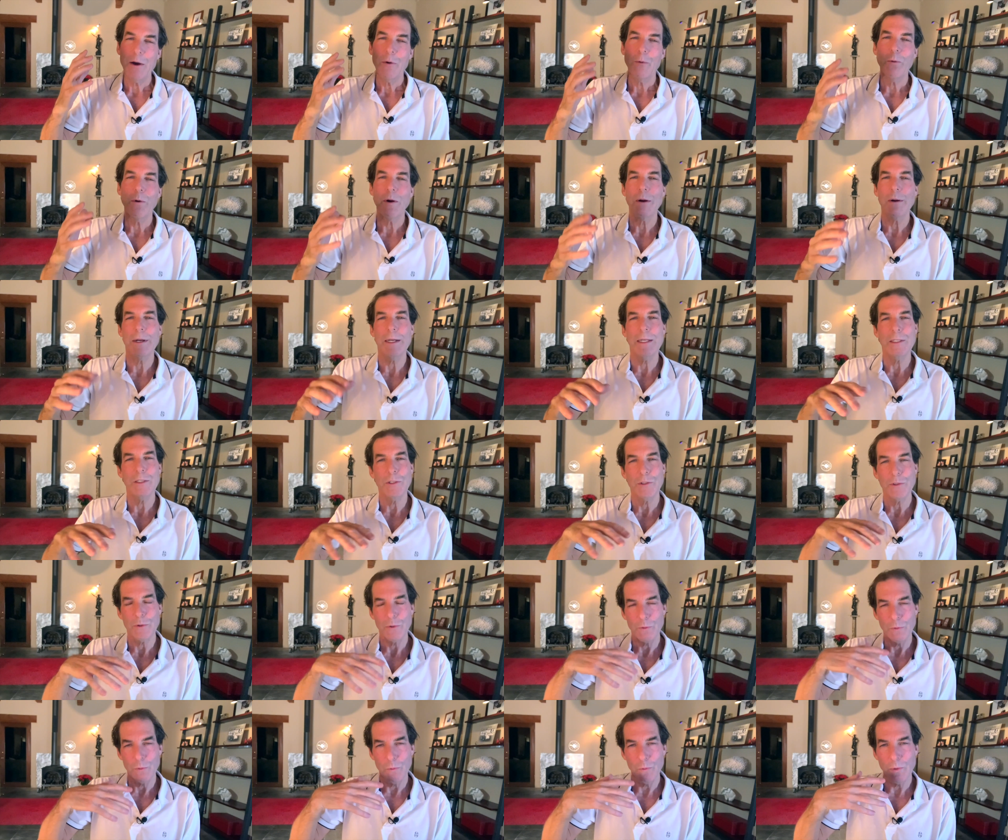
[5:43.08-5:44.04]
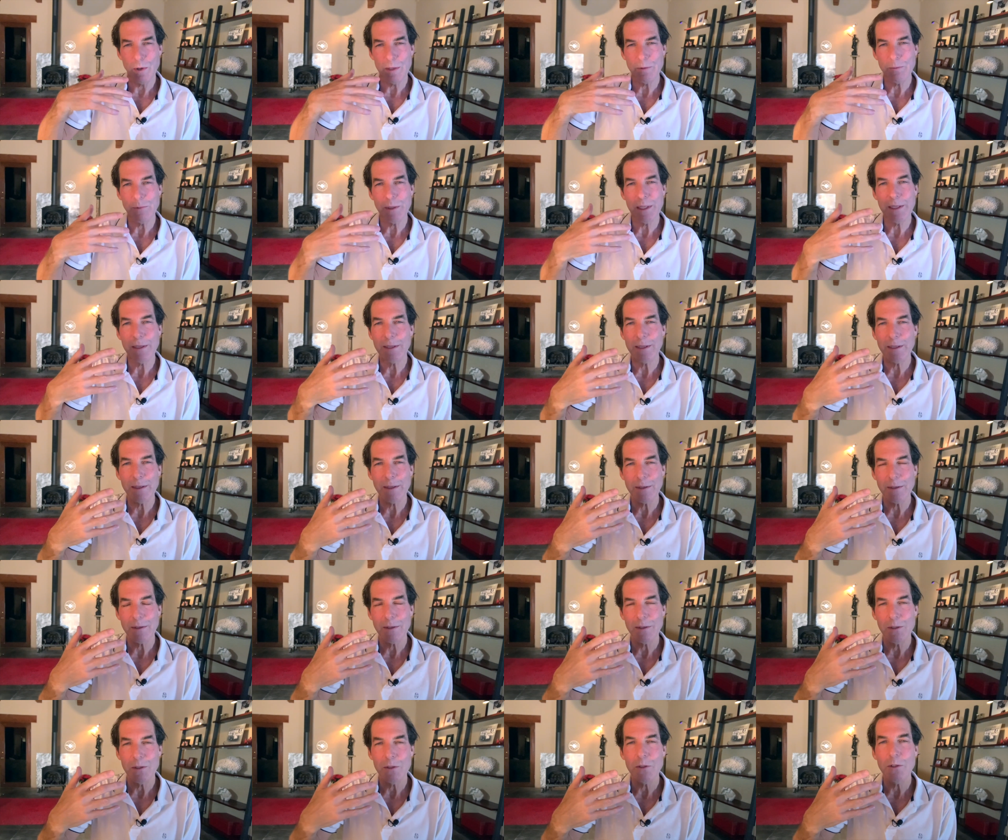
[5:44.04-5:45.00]
Whereas when we
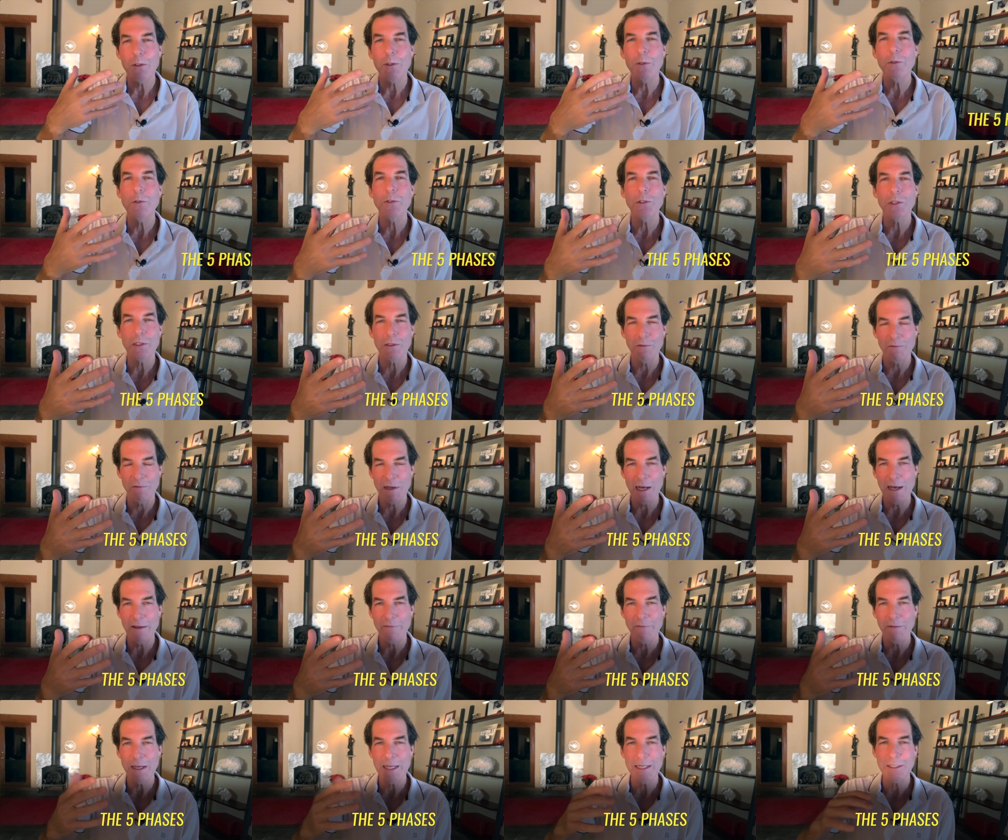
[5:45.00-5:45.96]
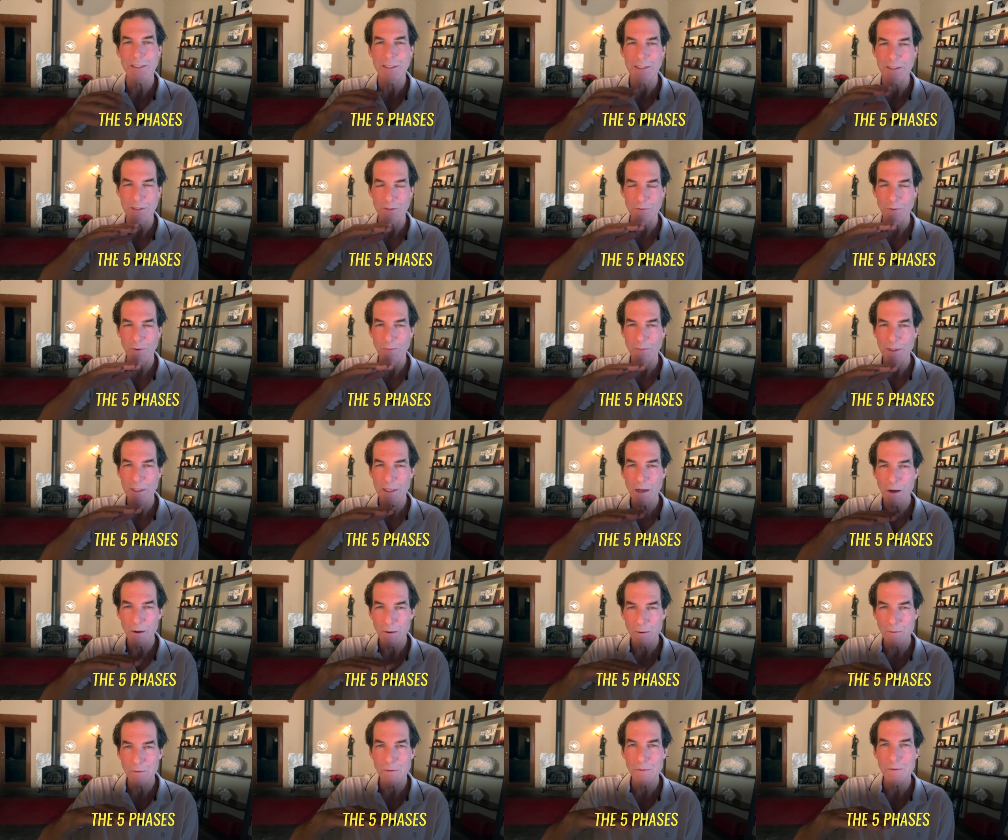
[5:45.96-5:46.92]
use the five phases, when we
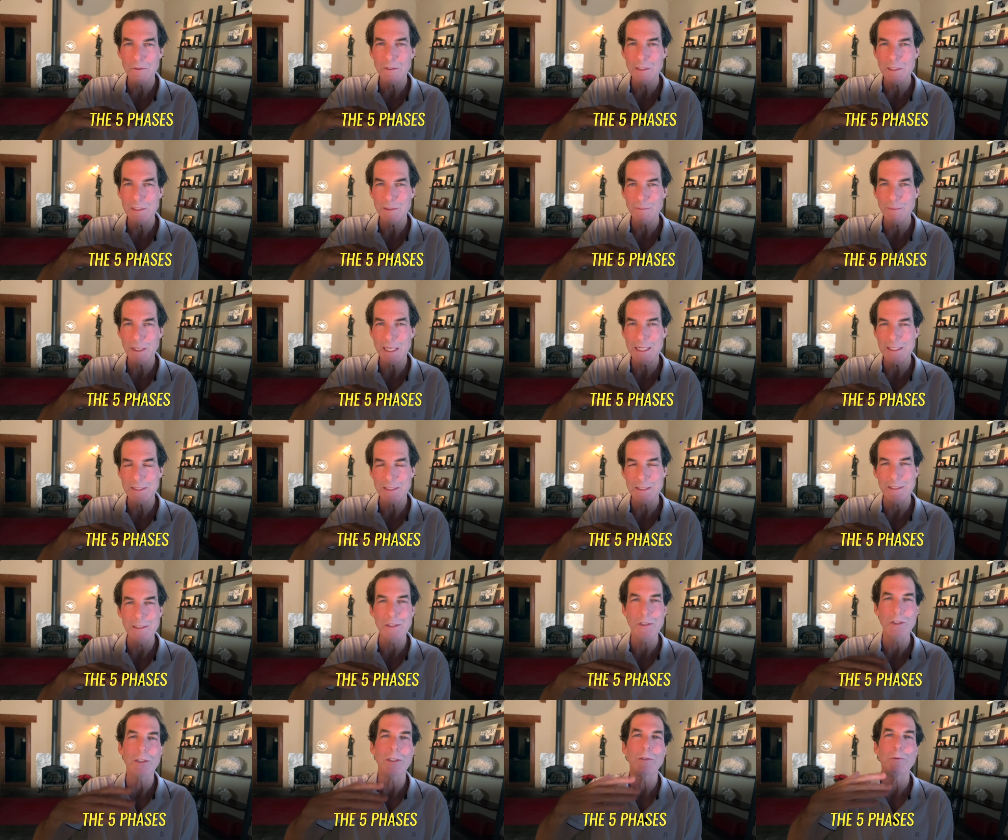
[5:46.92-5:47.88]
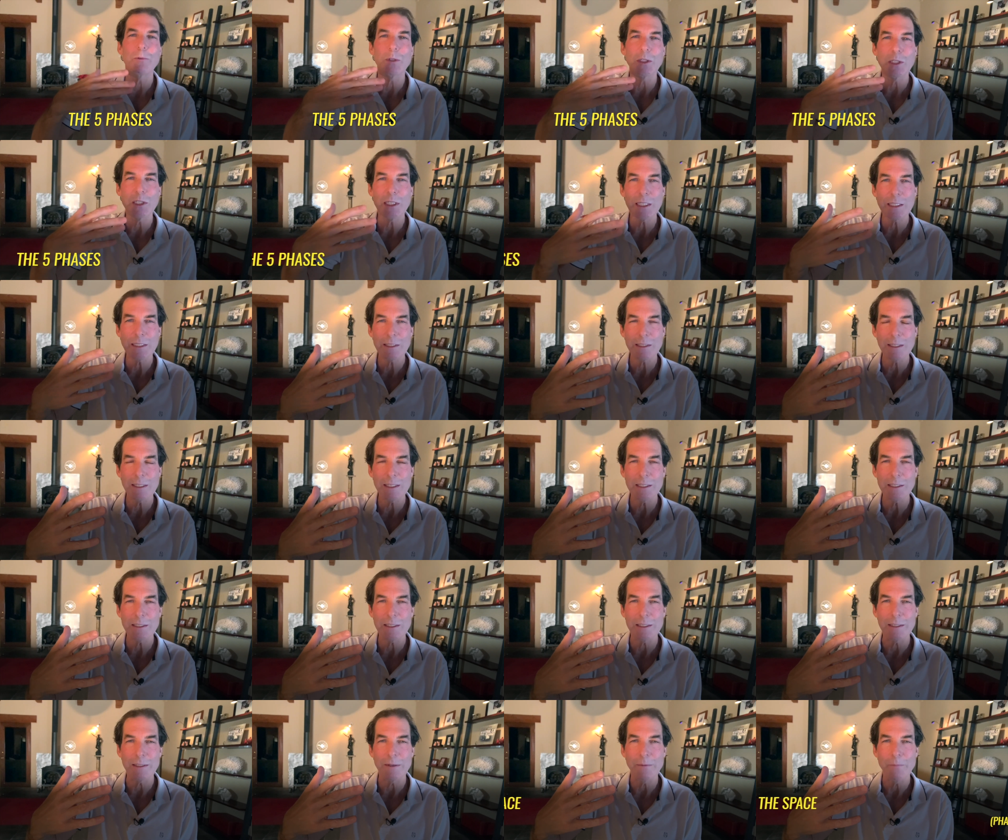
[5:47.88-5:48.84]
hold the space initially, we just
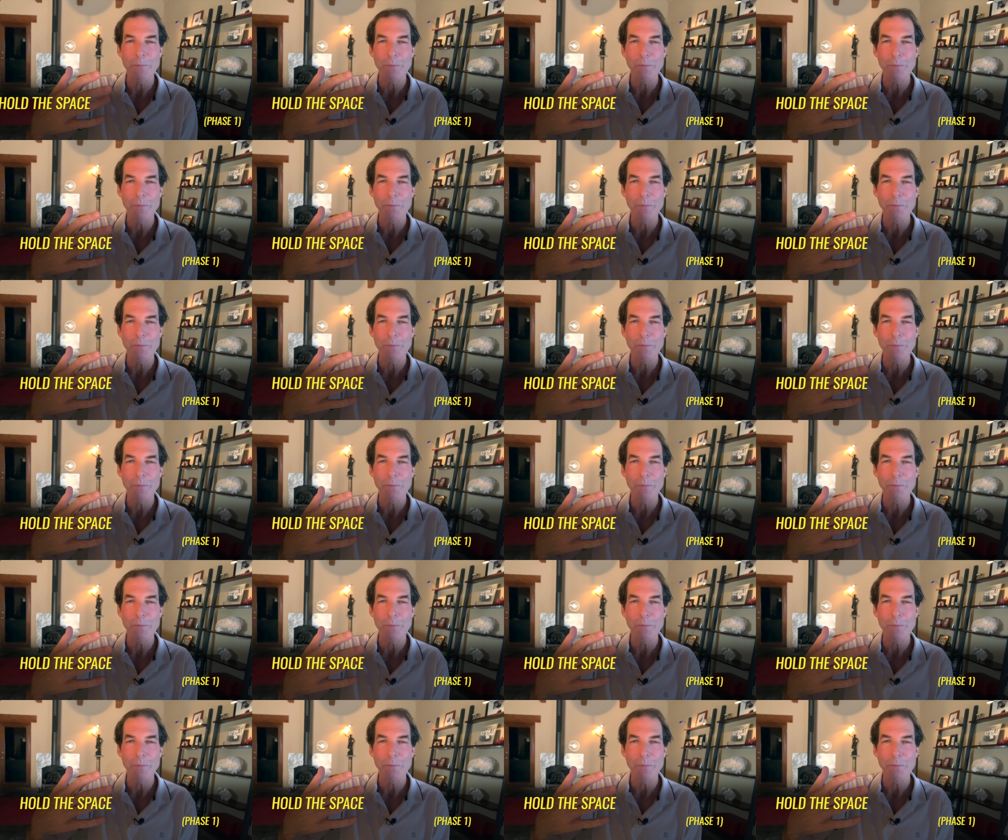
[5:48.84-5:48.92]
listen.